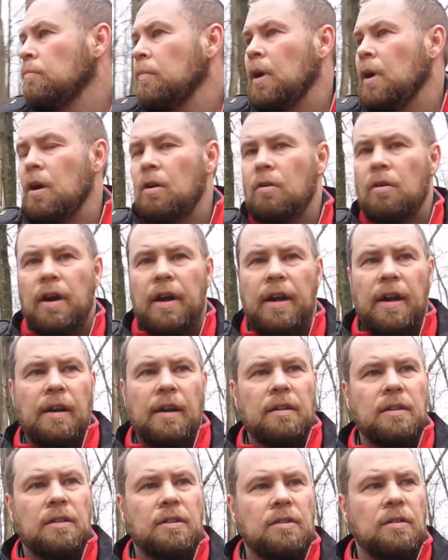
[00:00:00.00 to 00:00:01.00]
alright,
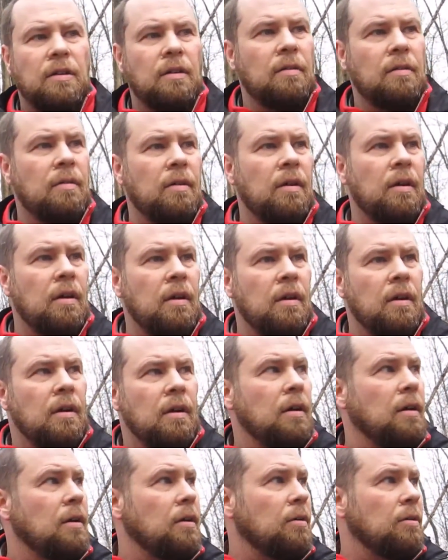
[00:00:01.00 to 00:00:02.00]

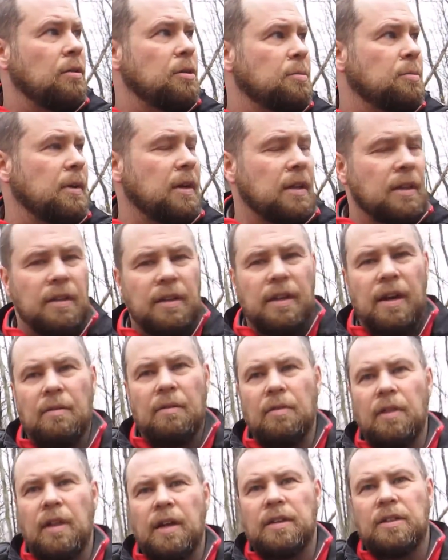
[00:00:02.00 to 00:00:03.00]
speak of the
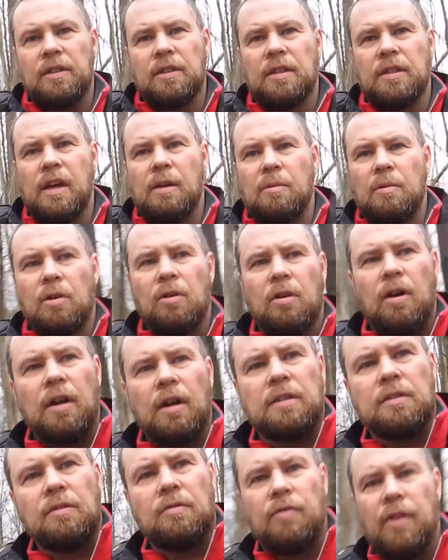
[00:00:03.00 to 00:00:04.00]
devil, I just came
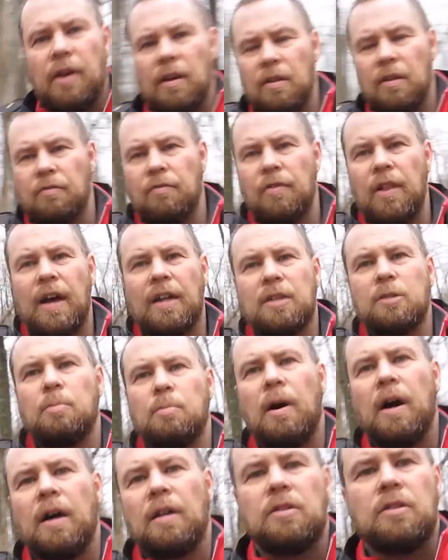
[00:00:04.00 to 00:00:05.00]
across a fairly flat
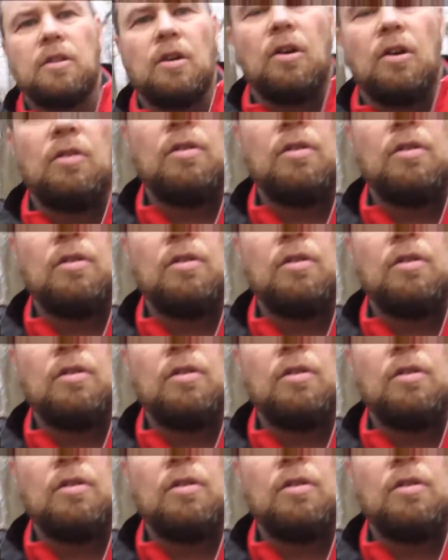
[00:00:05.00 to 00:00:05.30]
spot, so